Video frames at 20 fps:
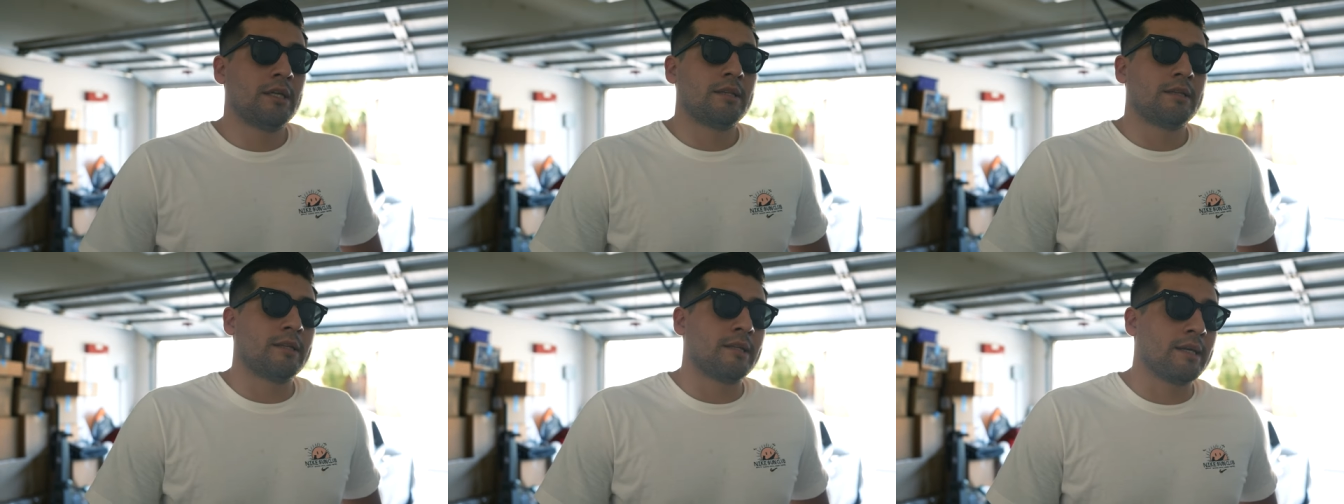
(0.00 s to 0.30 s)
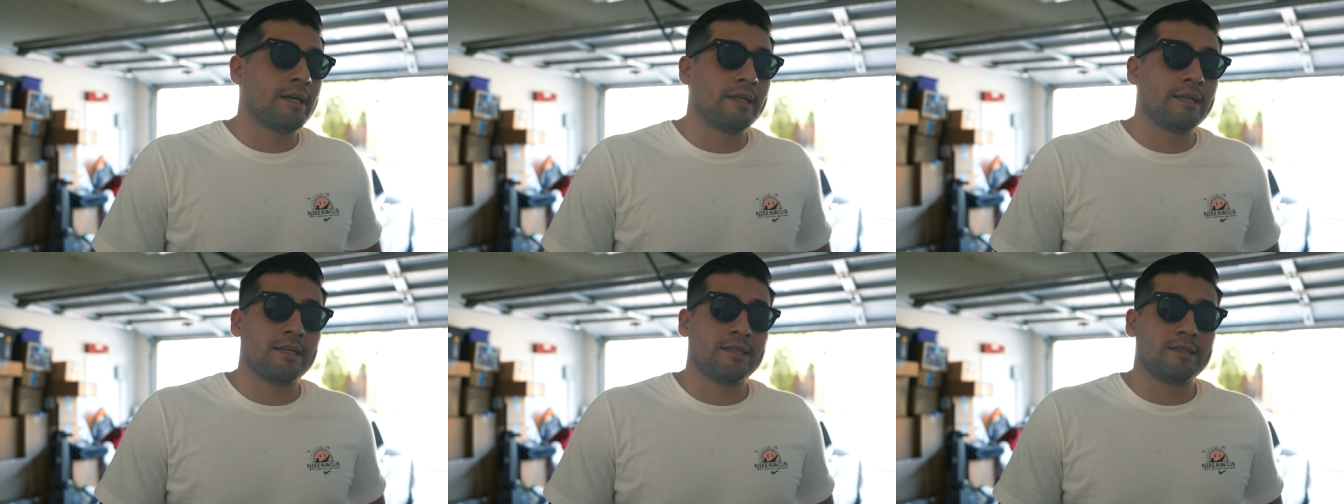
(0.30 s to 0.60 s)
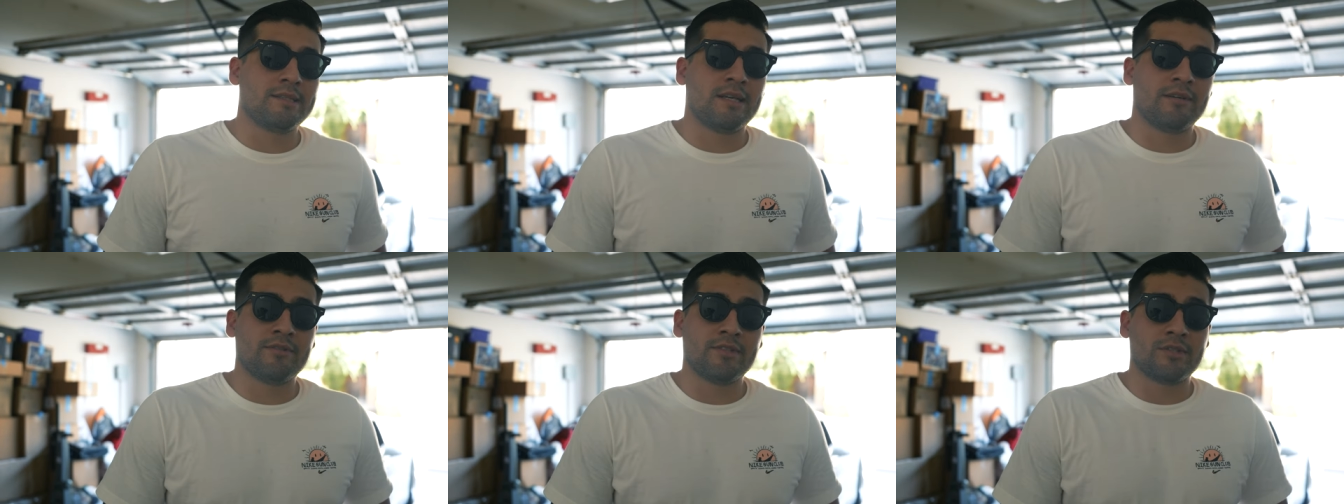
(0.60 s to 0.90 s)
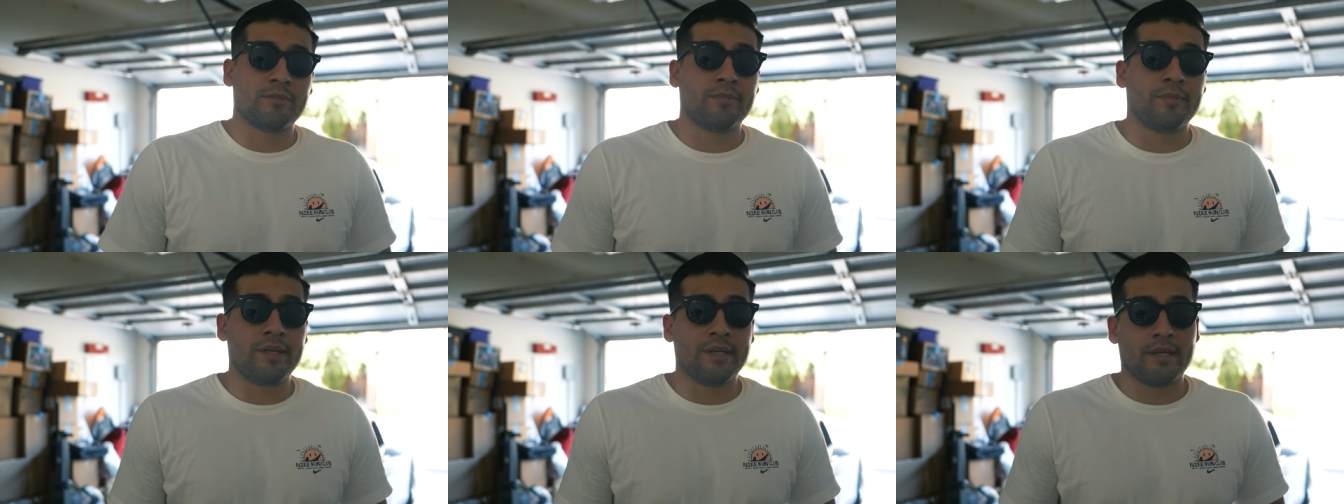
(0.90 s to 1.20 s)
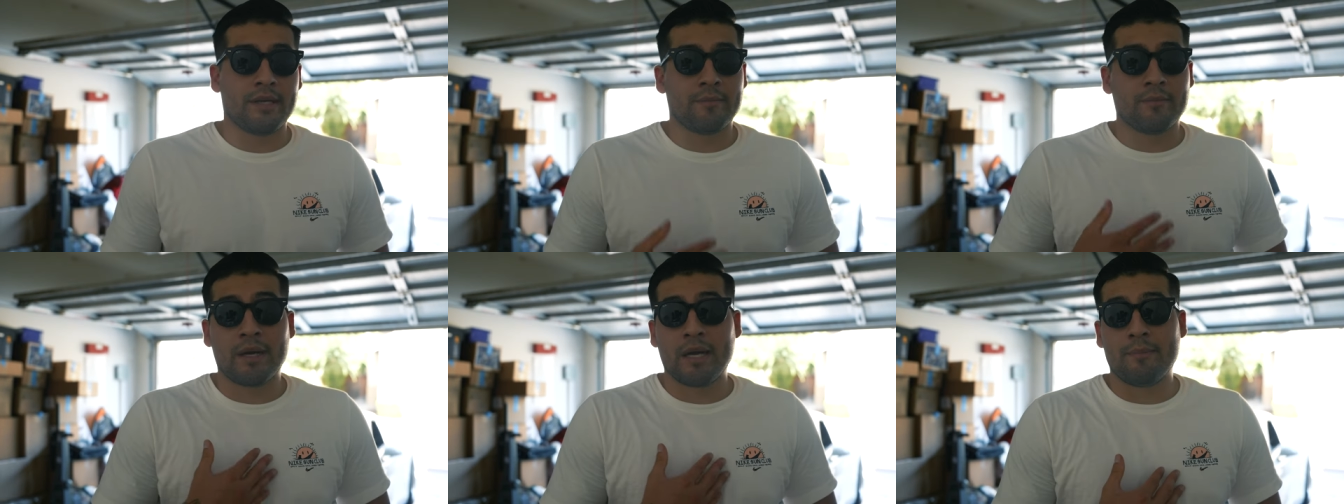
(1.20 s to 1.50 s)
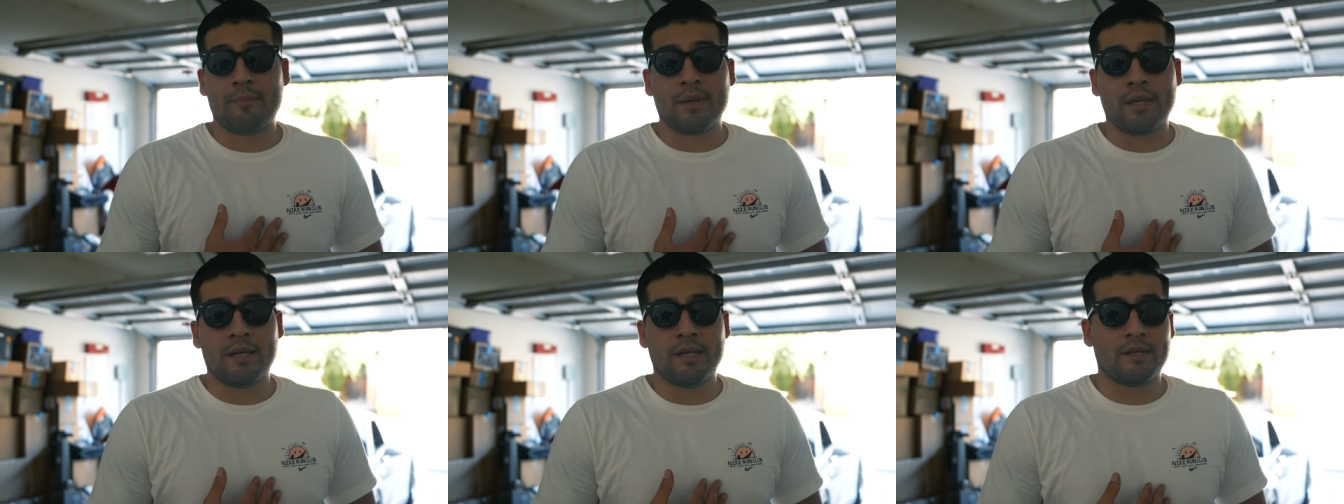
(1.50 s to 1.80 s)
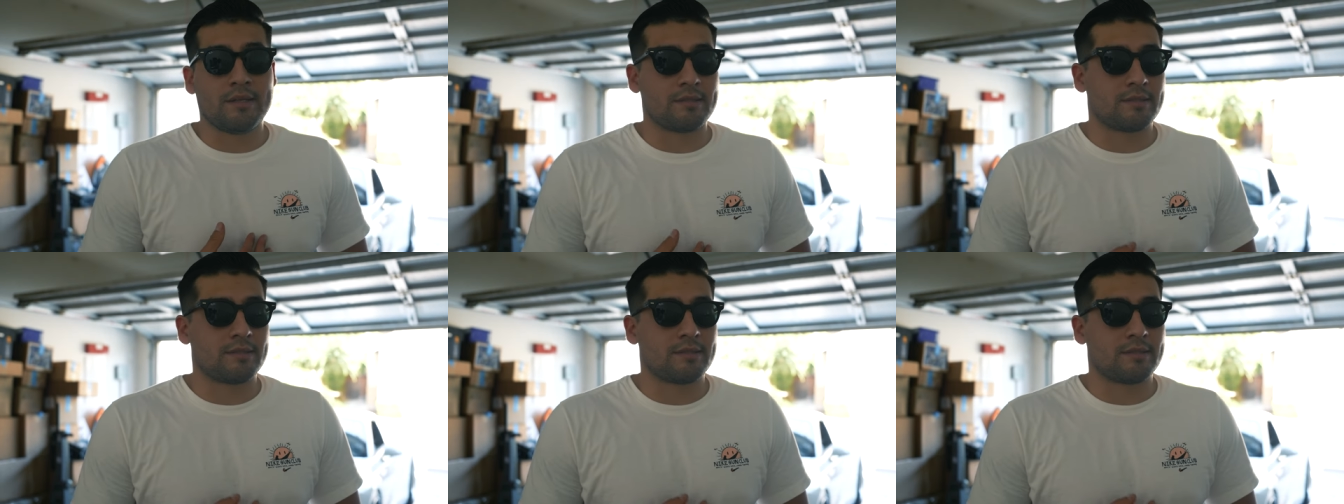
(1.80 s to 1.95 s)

The nine ninety-seven, to me, in my opinion,